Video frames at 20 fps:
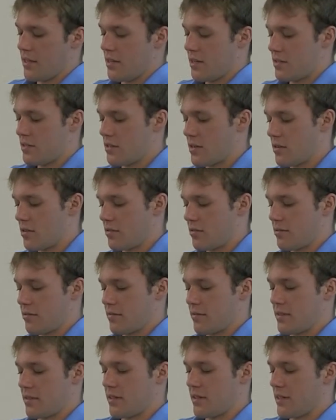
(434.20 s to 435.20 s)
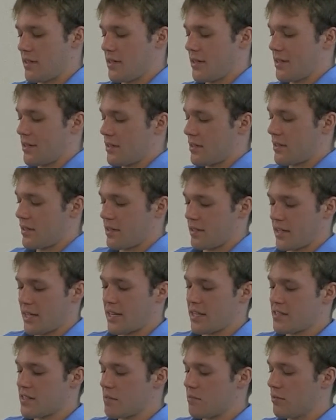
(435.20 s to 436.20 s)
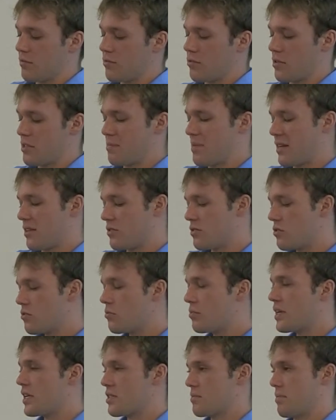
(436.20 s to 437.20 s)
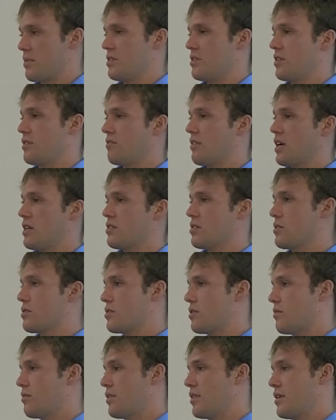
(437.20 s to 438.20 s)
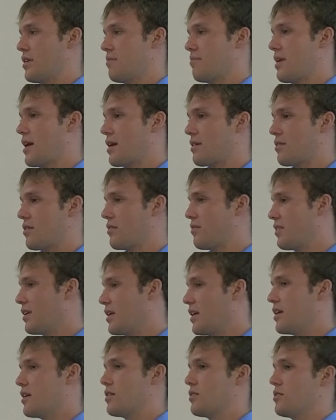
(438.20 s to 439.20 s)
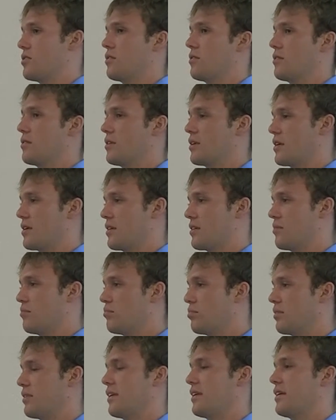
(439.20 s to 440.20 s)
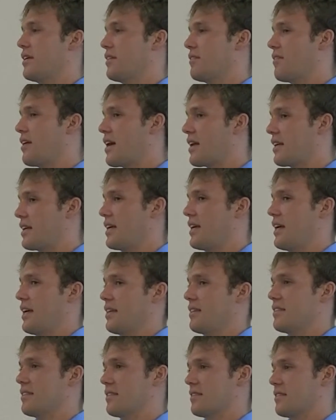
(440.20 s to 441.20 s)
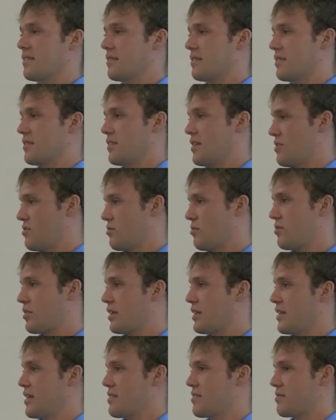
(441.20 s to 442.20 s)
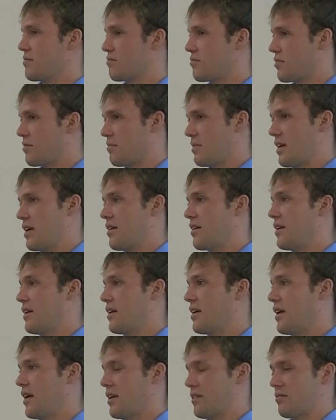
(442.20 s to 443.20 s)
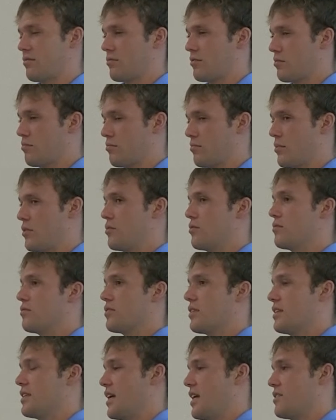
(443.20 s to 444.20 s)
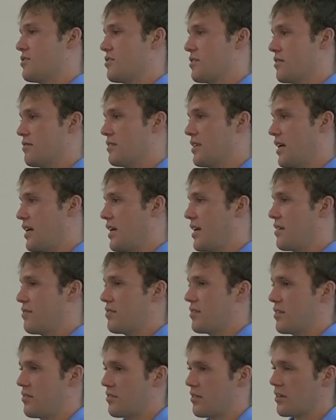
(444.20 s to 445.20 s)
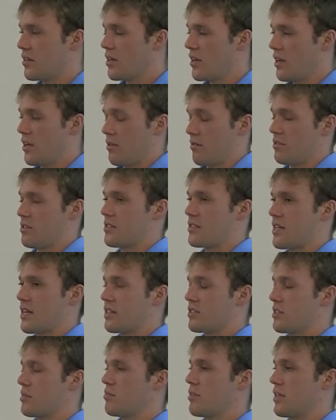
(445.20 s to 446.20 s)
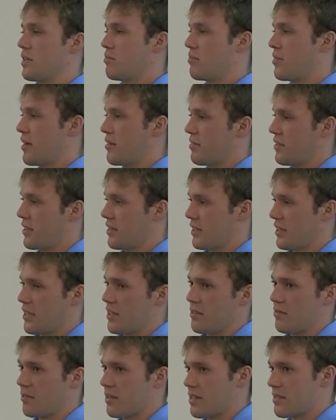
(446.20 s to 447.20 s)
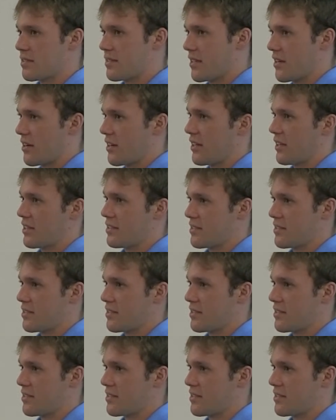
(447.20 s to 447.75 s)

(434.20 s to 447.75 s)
So, and like I said before, it's about 2 weeks per generation. So within a matter of a year or two, you can completely eradicate this organism from an area and remove the danger of dengue fever, which is actually pretty prevalent in the Key West area.